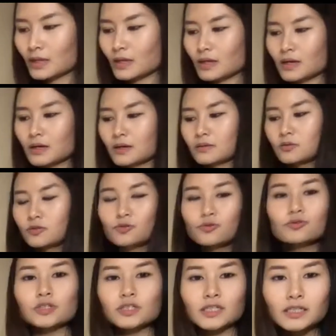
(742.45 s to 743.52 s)
And
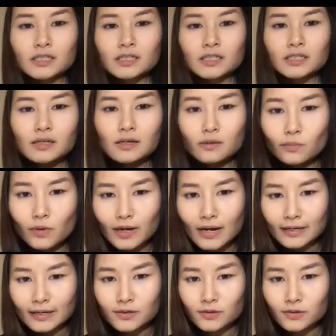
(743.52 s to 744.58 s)
usually,
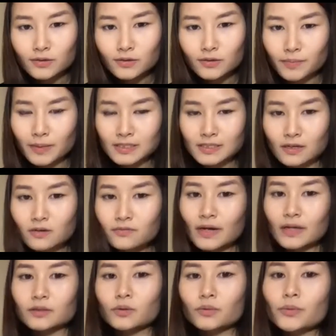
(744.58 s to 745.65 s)
when I cook myself,
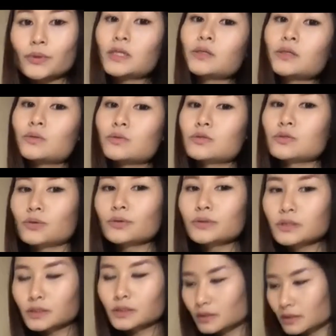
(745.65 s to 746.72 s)
I don't really use
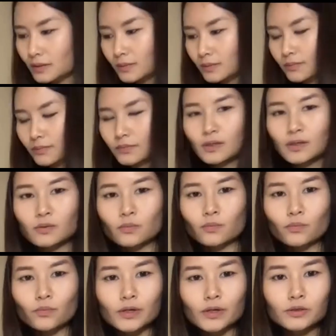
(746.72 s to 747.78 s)
salt. Um,
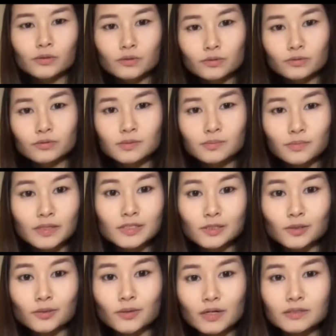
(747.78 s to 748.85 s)
we use
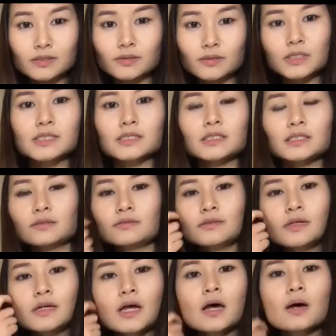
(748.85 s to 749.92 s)
miso as an alternative.
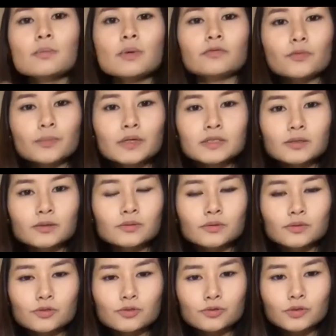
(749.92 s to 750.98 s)
But for miso, you
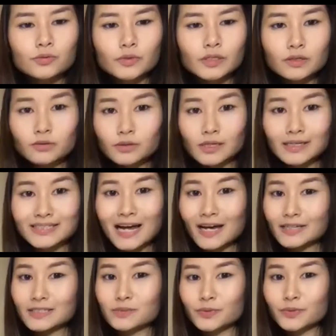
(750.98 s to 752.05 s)
shouldn't really cook it in high
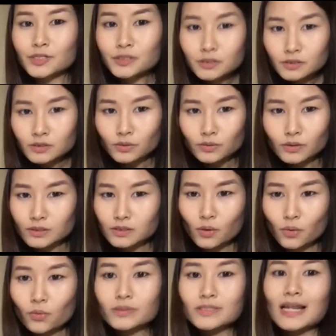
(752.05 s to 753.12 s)
temperature. So it's always
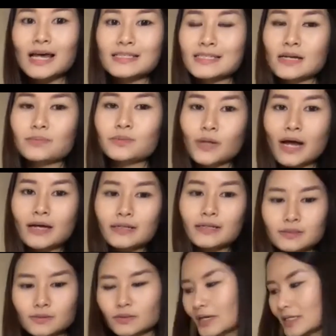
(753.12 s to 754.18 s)
the last step to add into the
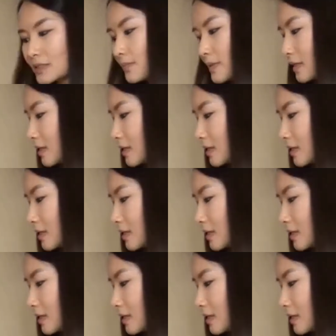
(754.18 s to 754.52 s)
recipe.